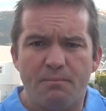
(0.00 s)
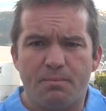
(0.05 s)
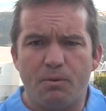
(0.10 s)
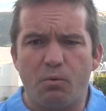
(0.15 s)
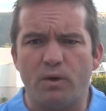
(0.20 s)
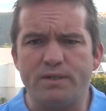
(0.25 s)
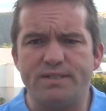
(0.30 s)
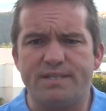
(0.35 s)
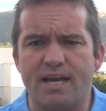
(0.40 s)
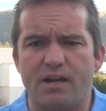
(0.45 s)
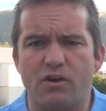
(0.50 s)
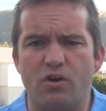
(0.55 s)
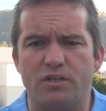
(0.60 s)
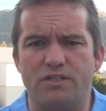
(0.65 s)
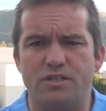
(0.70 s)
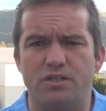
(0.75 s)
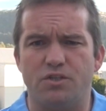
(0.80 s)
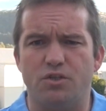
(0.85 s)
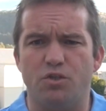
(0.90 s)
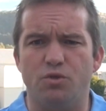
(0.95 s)
But what's that
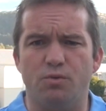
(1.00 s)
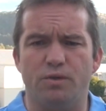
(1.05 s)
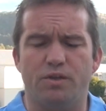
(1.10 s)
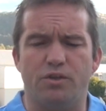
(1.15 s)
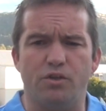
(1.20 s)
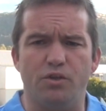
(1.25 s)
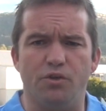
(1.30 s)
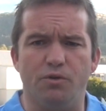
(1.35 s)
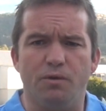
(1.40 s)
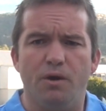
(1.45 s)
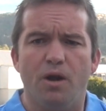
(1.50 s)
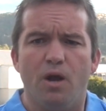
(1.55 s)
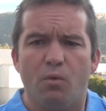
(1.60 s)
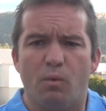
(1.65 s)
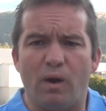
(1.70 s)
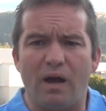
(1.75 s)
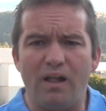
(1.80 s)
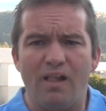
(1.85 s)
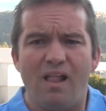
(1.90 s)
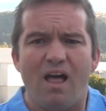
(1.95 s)
got to do with you?
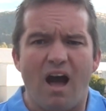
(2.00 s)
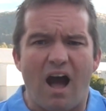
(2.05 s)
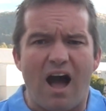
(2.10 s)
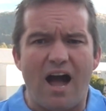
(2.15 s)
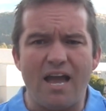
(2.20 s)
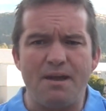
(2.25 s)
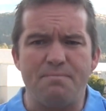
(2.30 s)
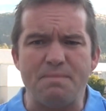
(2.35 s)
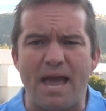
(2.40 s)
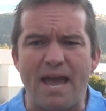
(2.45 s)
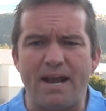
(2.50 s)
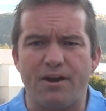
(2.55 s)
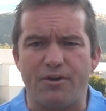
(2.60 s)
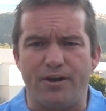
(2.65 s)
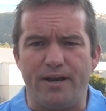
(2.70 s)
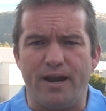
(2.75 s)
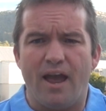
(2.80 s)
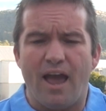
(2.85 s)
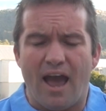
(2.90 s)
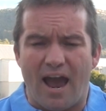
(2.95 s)
Well, I am
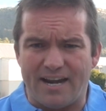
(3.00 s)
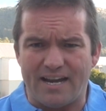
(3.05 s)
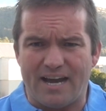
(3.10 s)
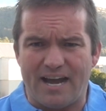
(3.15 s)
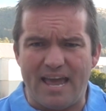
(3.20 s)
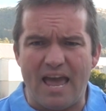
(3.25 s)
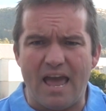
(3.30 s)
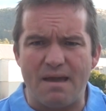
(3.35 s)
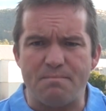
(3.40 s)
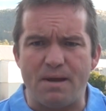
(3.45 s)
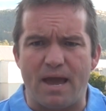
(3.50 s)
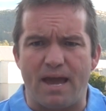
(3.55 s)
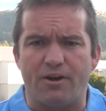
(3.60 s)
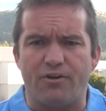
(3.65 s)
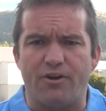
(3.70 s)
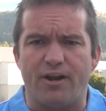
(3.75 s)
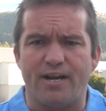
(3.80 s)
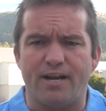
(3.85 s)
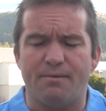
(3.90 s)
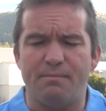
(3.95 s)
angry, and
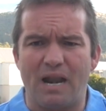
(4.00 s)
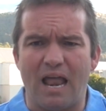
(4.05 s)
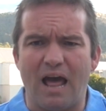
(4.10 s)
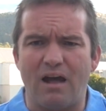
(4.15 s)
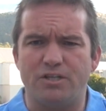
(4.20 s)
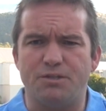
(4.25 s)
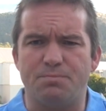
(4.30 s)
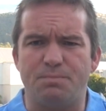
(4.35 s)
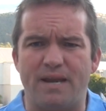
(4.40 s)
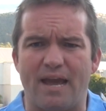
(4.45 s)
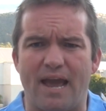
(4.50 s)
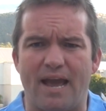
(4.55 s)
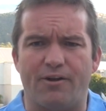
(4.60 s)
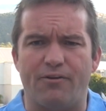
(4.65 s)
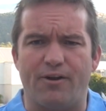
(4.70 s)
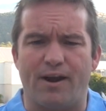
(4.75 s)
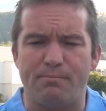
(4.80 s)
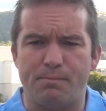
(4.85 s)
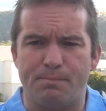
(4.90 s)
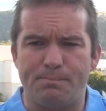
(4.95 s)
I'm allowed to be
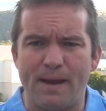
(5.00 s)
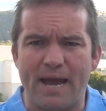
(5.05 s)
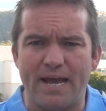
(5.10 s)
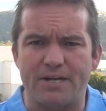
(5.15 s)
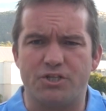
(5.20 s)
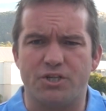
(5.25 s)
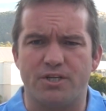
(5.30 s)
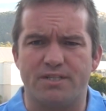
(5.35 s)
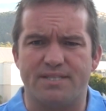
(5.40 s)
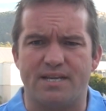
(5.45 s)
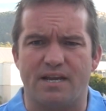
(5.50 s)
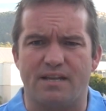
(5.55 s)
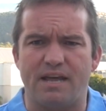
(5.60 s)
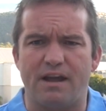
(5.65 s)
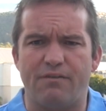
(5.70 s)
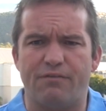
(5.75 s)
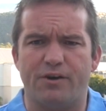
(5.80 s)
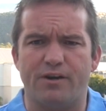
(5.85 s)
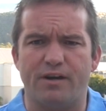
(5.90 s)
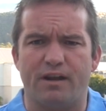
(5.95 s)
angry. I'm a passionate South
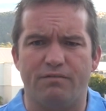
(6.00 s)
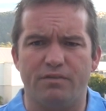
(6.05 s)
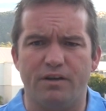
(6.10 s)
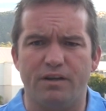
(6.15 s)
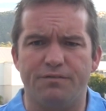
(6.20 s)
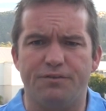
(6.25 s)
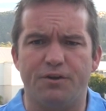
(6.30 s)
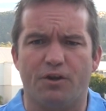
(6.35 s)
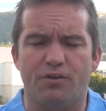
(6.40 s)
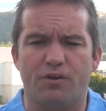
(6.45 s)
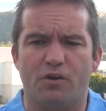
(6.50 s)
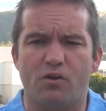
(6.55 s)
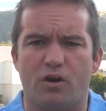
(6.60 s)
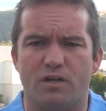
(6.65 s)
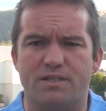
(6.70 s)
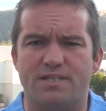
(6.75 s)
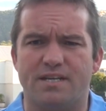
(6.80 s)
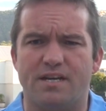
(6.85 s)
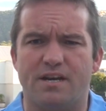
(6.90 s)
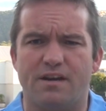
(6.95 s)
African. I've lived on the
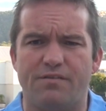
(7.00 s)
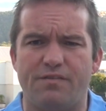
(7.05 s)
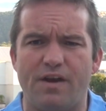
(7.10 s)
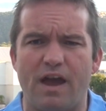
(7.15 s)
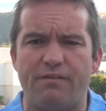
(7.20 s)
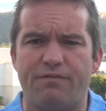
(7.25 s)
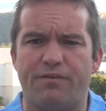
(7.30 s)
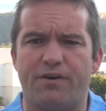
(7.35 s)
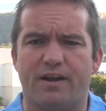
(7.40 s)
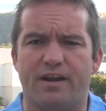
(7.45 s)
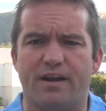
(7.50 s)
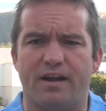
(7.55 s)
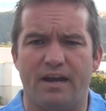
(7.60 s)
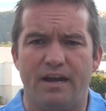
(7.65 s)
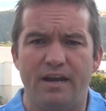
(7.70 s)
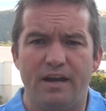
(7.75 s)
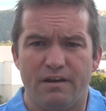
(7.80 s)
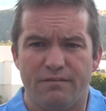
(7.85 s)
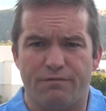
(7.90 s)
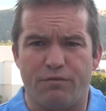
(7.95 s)
continent of
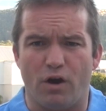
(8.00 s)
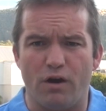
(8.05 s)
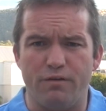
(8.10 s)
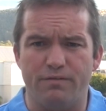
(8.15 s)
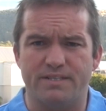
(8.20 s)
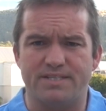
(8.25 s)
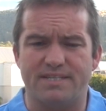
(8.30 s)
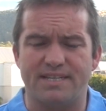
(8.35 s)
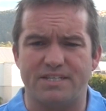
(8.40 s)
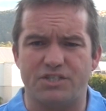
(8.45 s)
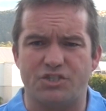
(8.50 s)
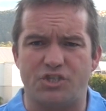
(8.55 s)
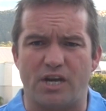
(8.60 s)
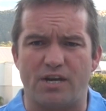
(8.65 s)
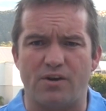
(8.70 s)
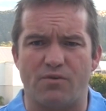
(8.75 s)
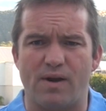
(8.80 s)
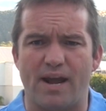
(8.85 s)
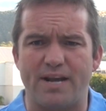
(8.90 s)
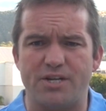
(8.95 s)
Africa for over 6
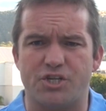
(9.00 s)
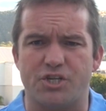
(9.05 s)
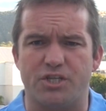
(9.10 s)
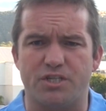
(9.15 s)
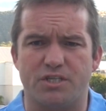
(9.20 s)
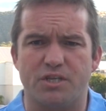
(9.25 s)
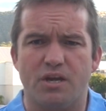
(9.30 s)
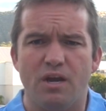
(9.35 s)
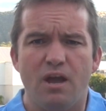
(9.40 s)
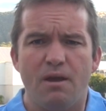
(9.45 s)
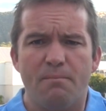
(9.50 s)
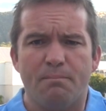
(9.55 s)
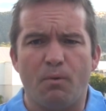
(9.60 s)
generations.